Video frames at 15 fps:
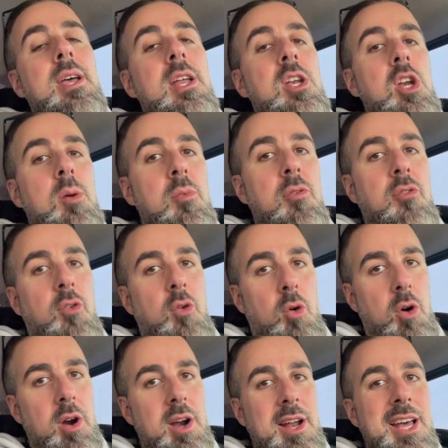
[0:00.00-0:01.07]
Number
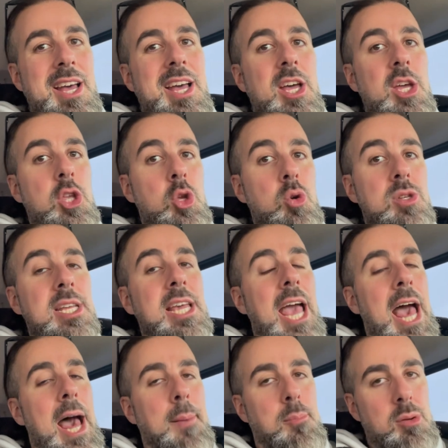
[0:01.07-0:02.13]
4, using
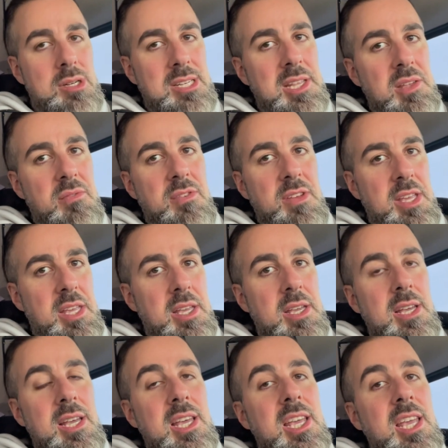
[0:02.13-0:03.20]
Apple TV.
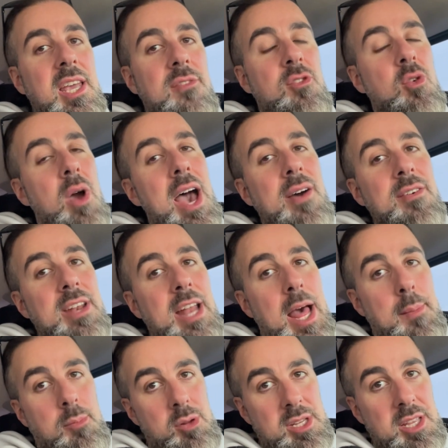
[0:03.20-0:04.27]
If you have an
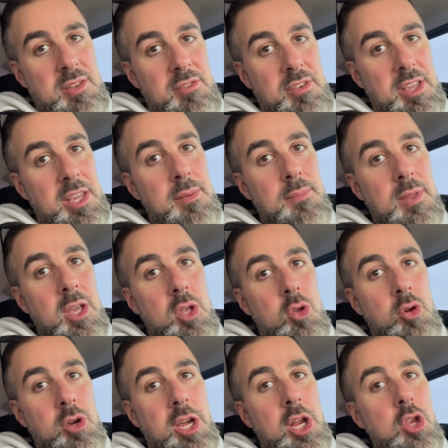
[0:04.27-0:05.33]
Apple TV,
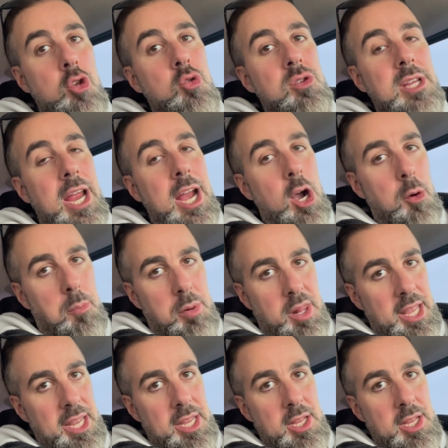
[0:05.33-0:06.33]
you can use AirPlay